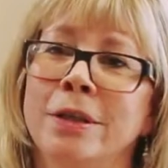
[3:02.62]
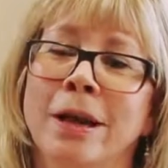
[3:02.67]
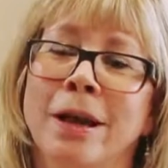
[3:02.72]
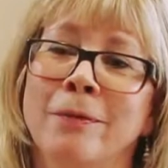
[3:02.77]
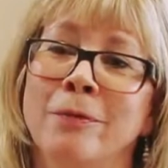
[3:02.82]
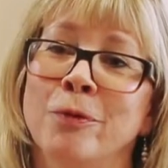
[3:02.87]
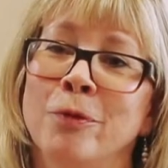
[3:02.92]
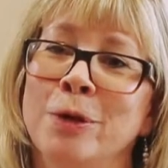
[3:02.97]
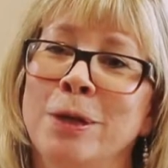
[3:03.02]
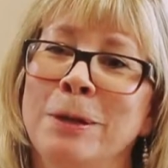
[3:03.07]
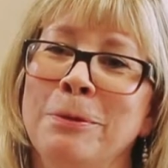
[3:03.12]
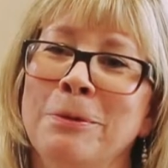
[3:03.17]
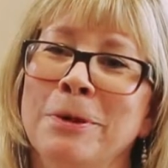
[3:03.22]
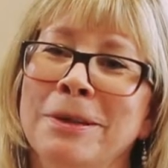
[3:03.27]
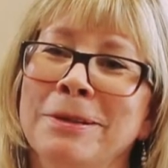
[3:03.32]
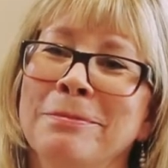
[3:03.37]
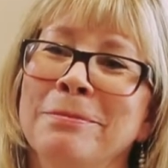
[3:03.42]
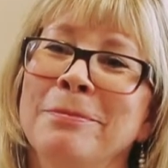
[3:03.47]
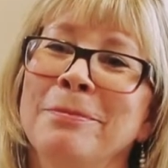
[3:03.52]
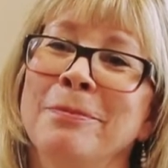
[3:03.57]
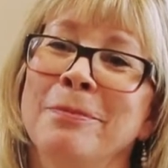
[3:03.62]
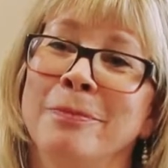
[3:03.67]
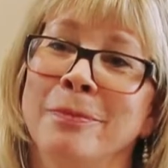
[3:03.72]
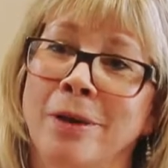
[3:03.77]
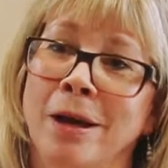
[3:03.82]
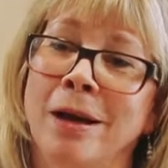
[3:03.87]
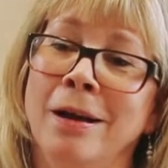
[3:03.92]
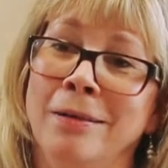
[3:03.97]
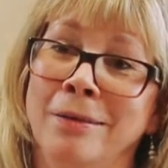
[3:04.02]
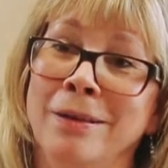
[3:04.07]
time for anyone,
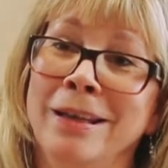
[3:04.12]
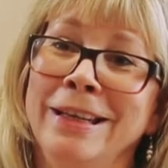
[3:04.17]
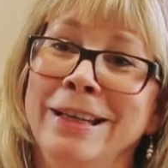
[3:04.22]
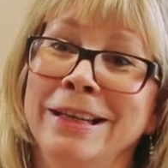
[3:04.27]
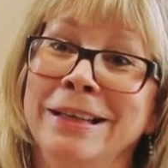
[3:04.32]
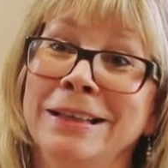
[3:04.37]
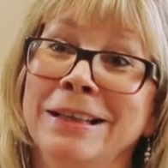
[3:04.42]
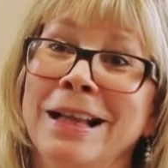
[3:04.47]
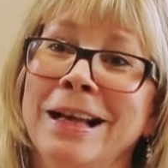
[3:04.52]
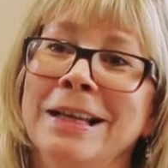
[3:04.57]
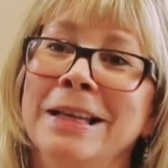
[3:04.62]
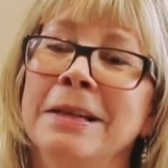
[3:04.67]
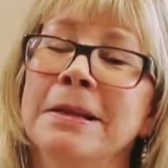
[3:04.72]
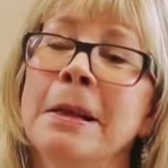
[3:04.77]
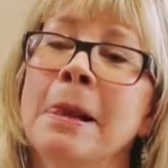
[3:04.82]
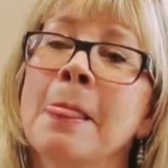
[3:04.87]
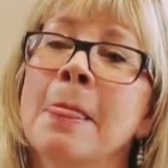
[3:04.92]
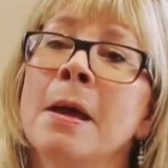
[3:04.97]
any client,